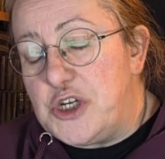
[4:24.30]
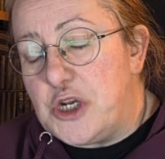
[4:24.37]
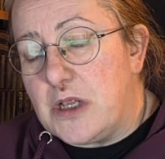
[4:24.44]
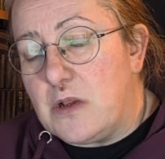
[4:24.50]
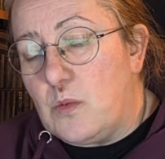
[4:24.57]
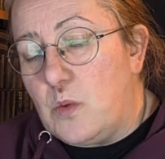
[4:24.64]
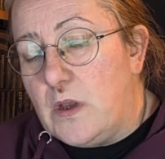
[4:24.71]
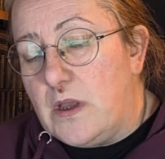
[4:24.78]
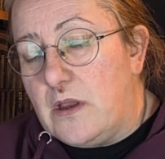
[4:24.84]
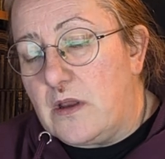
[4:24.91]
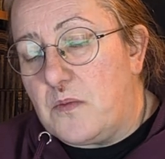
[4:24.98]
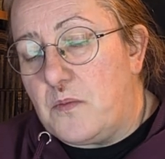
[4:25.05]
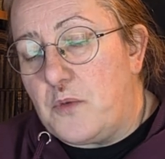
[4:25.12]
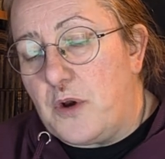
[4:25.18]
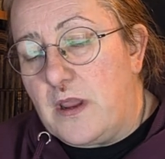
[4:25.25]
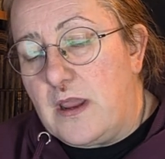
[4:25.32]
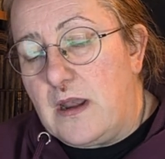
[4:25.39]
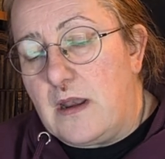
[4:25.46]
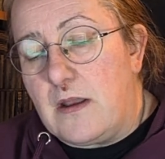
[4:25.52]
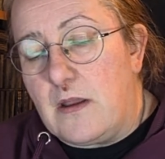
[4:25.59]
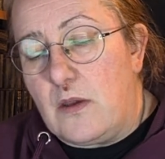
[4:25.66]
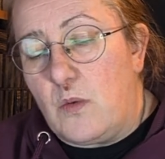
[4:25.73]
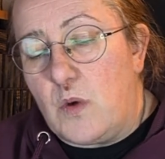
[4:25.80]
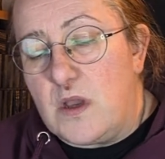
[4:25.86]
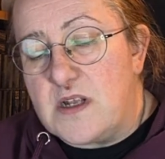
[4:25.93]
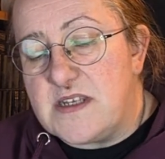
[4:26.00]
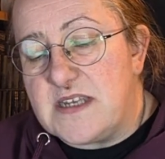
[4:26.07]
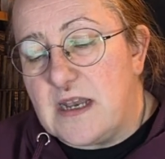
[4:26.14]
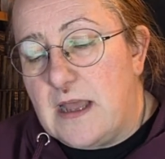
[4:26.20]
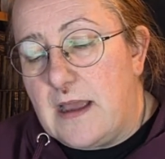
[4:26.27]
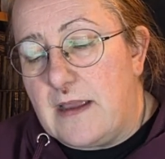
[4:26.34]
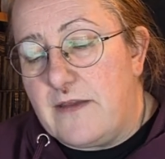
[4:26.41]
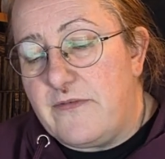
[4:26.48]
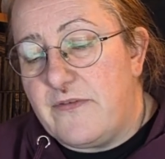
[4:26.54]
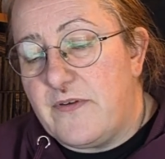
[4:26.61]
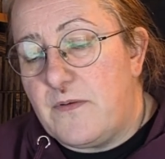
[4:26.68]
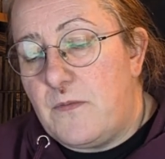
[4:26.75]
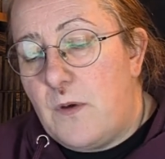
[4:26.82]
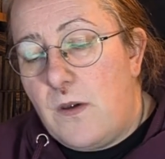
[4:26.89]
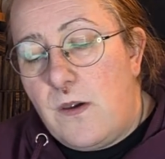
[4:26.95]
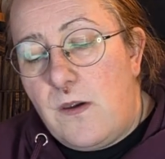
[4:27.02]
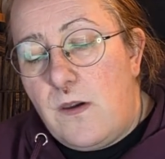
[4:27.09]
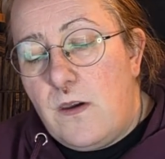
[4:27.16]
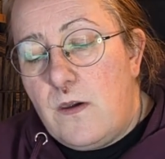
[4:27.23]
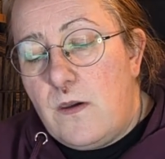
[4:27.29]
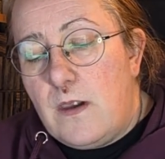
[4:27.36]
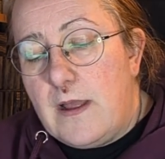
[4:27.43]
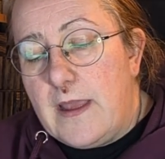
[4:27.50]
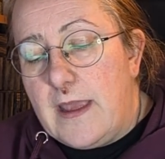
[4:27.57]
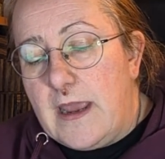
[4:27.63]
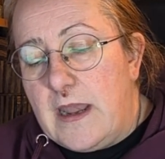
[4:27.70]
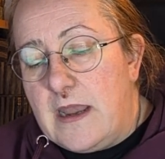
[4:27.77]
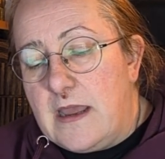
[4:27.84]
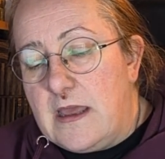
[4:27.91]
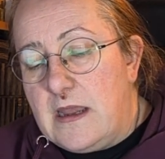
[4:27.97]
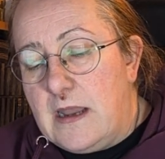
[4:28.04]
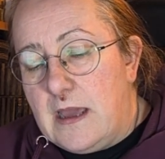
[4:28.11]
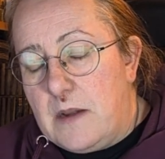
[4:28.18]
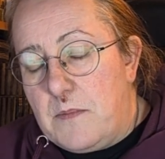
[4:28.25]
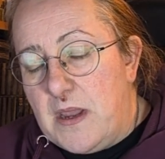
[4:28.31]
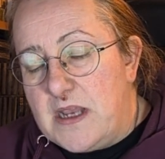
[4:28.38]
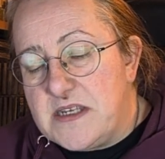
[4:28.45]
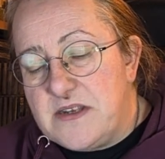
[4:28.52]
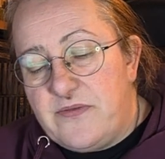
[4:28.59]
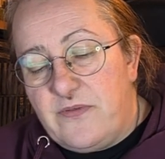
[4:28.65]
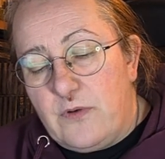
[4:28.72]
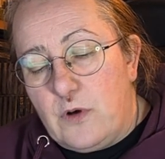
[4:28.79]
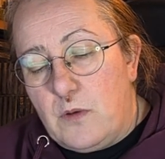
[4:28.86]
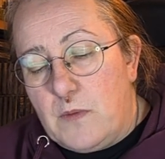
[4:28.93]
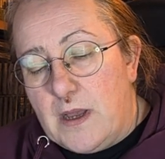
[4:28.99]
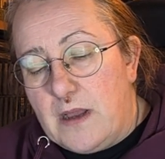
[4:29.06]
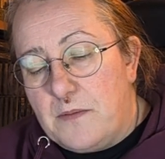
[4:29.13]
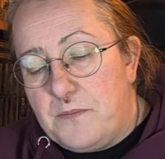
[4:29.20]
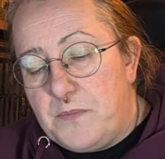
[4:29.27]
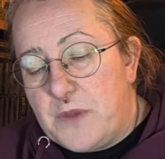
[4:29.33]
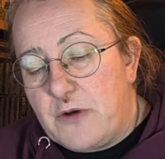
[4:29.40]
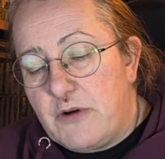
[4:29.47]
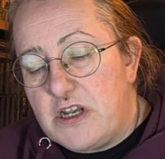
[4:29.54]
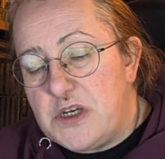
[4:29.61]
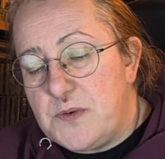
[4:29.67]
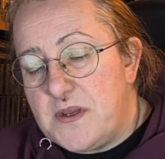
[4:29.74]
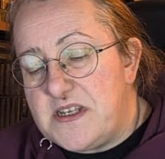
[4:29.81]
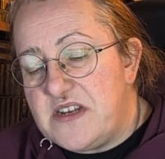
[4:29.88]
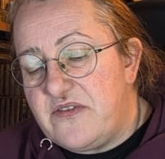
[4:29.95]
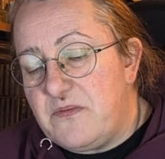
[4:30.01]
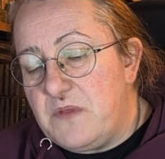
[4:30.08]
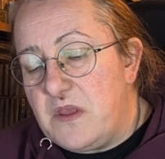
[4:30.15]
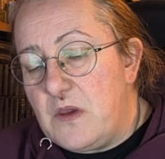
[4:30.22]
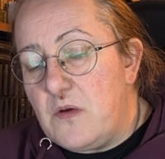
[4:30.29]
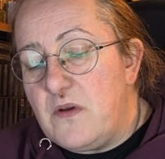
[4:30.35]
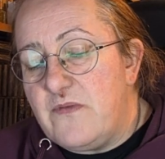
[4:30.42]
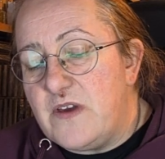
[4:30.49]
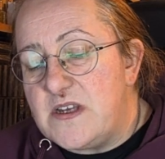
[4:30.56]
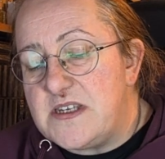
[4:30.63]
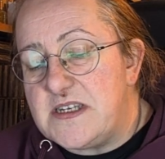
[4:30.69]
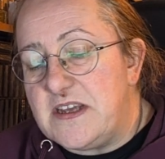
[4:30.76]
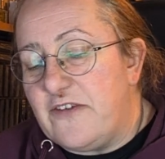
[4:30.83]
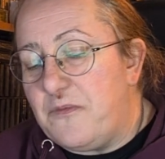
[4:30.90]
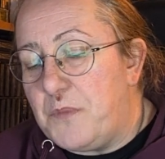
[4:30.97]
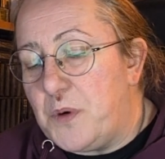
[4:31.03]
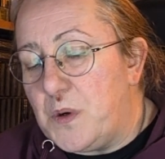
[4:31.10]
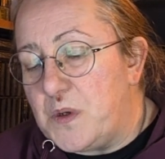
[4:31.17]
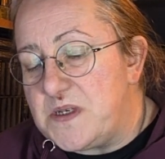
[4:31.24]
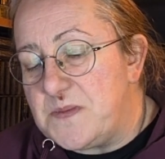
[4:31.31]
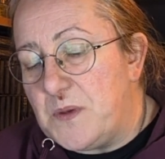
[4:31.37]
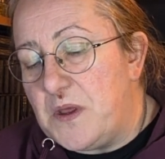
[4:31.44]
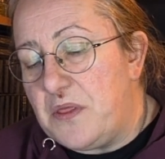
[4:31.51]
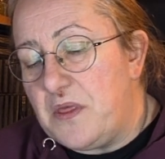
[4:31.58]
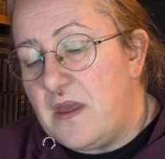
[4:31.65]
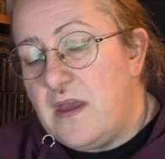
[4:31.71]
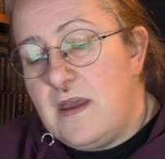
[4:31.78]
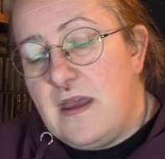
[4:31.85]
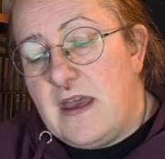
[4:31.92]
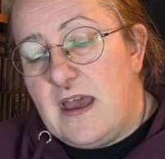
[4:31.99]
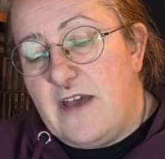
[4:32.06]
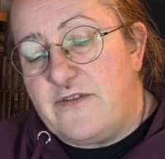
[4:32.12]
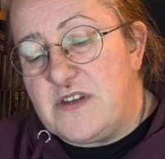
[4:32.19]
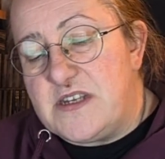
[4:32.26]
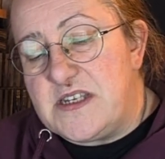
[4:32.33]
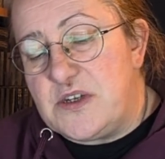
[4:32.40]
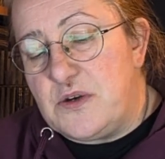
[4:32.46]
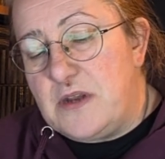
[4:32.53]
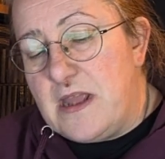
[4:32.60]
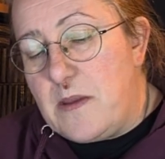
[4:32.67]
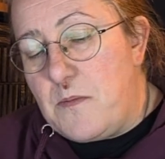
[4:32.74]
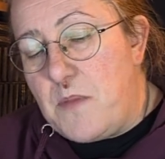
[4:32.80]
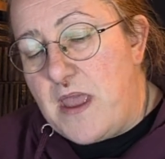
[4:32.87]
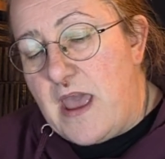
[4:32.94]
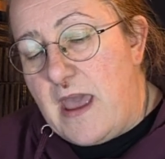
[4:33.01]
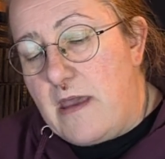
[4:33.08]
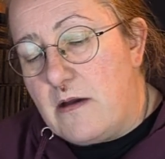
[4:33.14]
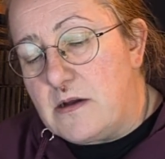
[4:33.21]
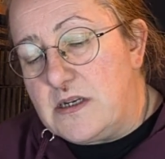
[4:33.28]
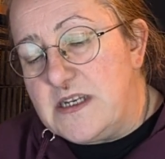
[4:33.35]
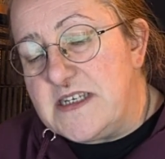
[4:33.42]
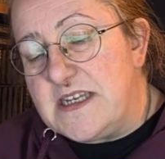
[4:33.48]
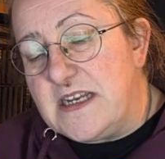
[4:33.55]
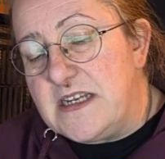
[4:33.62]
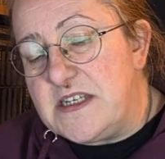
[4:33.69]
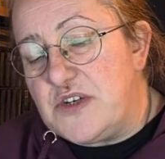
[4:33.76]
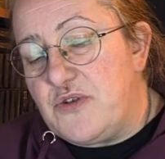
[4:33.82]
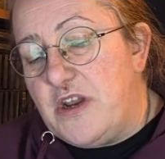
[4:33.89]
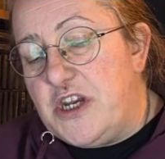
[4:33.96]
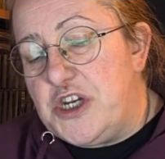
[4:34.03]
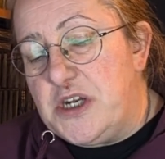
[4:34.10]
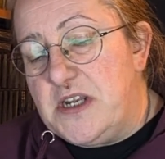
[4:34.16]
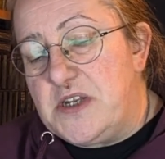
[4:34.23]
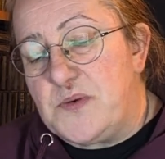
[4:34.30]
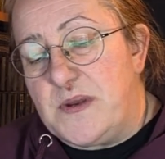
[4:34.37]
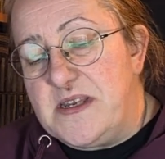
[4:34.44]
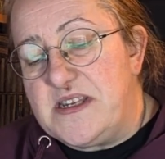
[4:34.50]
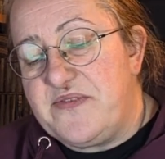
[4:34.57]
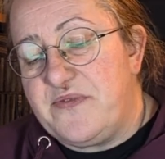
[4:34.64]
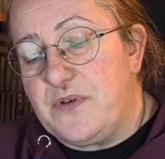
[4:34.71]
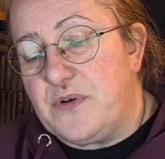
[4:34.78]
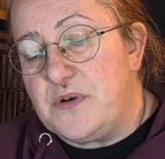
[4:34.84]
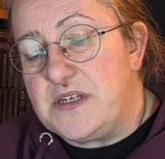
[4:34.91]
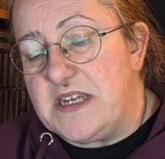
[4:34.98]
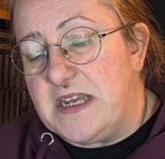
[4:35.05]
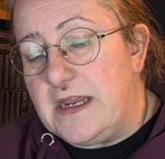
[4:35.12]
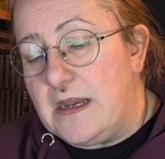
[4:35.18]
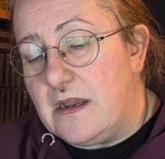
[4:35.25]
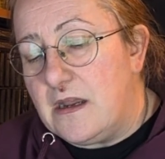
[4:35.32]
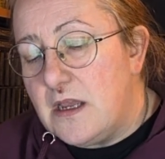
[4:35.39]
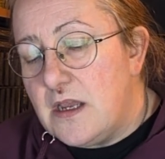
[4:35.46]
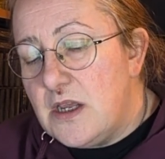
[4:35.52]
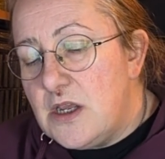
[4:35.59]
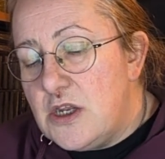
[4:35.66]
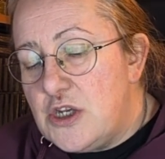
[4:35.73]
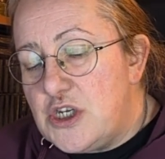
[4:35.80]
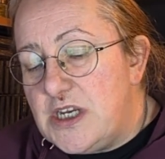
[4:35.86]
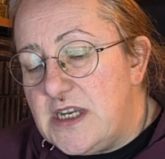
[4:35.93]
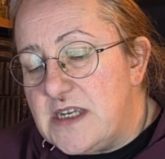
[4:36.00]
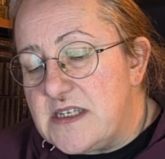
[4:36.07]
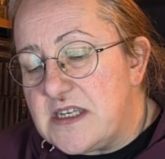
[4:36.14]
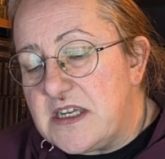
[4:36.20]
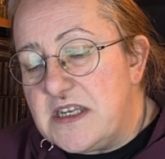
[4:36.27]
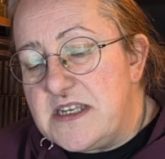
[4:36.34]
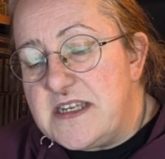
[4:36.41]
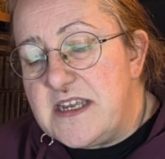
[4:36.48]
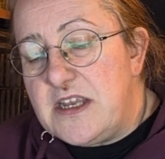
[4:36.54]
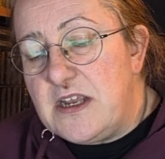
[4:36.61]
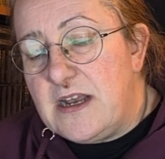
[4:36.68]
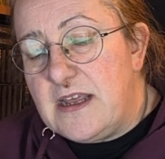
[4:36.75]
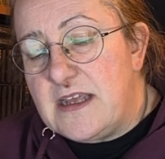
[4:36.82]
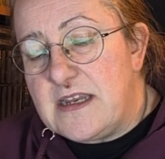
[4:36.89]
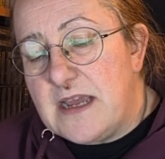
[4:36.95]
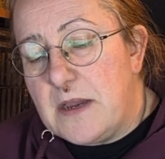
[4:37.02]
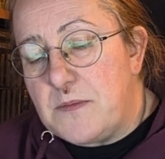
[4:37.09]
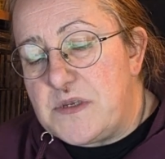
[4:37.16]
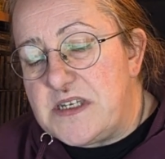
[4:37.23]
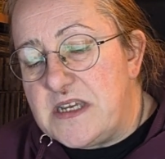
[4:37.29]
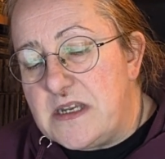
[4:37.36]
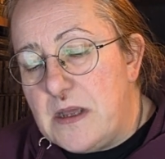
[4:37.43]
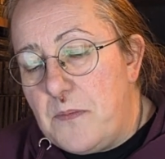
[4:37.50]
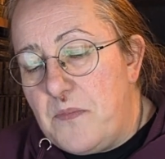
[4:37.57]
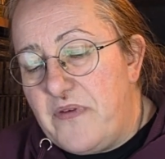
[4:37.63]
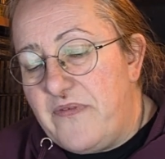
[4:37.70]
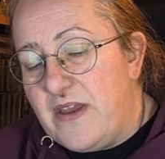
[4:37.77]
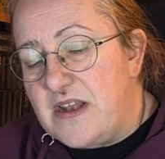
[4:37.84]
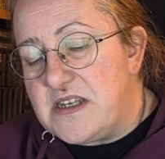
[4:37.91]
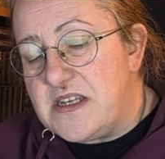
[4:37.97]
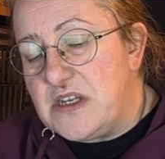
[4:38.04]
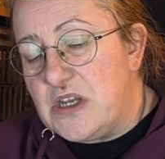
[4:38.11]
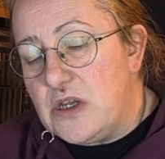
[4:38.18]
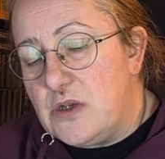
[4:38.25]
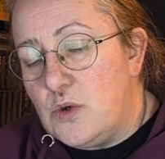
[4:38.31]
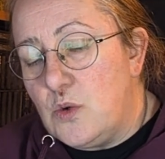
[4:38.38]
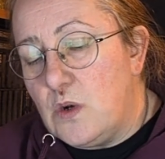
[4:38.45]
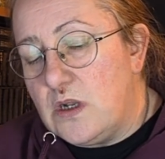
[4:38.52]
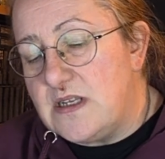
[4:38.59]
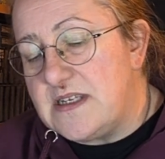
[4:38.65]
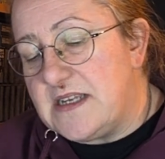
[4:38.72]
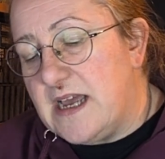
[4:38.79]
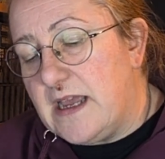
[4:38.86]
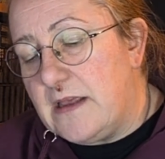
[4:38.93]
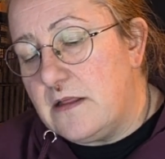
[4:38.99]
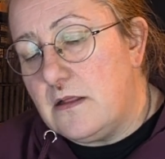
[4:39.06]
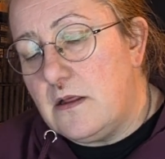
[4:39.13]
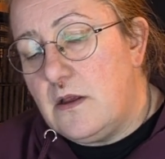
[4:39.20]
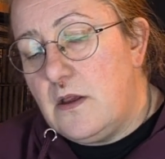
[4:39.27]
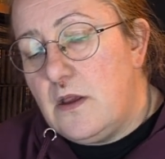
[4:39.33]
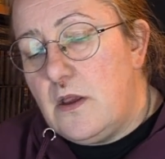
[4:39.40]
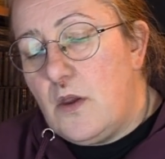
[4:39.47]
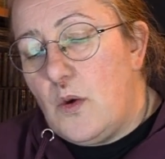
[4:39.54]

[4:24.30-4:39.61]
Digital work bringing her work to life in an animated format. Graduated from the University of Portsmouth after studying BA Honours Illustration in 2014, she has continually adapted and perfected her doodle style,